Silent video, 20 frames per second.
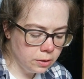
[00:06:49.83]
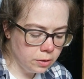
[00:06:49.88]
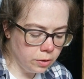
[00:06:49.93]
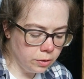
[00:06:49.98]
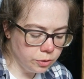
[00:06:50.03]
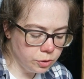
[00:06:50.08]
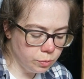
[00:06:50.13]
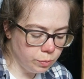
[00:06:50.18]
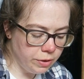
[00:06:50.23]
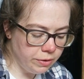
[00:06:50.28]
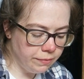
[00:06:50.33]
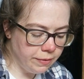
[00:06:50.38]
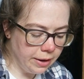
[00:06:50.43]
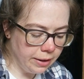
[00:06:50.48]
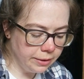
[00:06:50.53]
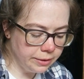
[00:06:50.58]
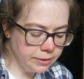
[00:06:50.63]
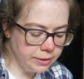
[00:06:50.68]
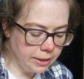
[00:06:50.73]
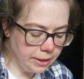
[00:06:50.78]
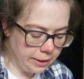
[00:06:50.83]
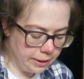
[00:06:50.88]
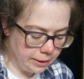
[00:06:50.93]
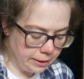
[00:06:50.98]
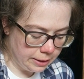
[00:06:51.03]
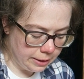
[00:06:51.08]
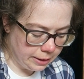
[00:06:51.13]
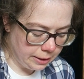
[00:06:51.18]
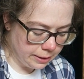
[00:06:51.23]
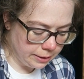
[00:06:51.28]
called Sweet
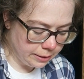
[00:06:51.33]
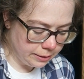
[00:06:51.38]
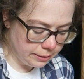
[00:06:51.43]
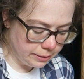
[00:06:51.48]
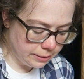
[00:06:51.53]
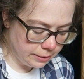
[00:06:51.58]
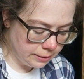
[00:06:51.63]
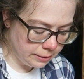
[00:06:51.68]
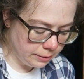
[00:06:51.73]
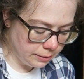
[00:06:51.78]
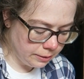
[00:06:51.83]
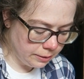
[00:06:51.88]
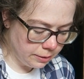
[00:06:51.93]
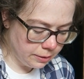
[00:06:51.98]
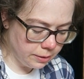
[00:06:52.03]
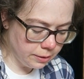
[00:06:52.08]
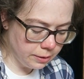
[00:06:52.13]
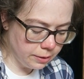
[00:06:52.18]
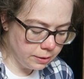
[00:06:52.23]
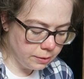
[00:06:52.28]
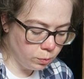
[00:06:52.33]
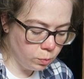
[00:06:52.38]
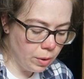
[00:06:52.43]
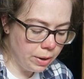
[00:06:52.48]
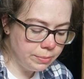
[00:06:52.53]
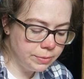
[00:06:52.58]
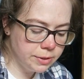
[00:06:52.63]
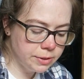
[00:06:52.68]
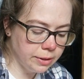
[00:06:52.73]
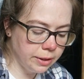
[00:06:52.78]
Valentine, and the
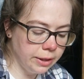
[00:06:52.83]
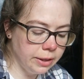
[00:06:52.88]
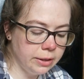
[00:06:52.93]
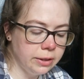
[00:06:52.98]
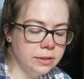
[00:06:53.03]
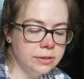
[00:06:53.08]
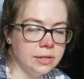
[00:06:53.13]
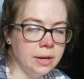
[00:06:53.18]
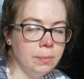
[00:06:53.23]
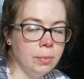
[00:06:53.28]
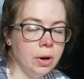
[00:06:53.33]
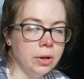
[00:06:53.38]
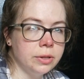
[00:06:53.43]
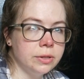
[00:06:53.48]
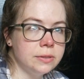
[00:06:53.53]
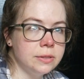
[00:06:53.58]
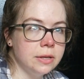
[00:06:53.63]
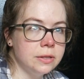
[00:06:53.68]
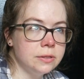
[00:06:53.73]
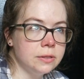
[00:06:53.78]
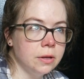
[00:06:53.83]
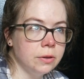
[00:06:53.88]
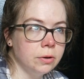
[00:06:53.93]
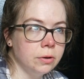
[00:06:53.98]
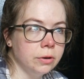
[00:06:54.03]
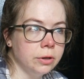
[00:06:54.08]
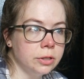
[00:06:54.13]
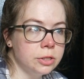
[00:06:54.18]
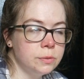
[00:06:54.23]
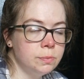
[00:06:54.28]
website, because I bought this at
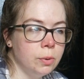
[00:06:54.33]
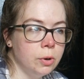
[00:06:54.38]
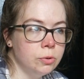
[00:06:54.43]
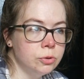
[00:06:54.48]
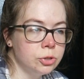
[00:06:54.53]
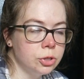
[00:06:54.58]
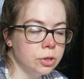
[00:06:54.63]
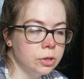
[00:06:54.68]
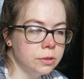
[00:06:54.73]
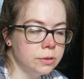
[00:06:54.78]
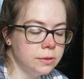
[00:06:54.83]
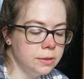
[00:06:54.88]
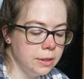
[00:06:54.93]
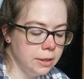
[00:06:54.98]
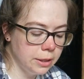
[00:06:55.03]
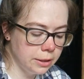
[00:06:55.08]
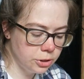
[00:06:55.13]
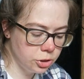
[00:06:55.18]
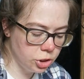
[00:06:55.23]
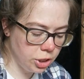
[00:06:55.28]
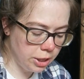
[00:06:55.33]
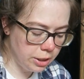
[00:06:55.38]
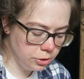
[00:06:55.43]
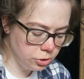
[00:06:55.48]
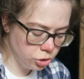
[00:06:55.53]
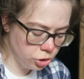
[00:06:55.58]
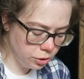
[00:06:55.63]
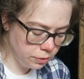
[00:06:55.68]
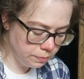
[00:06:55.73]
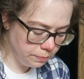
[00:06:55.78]
Southern Exposure Seed
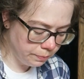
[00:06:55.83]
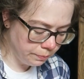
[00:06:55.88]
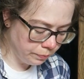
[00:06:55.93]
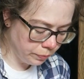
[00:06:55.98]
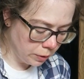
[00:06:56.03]
Exchange,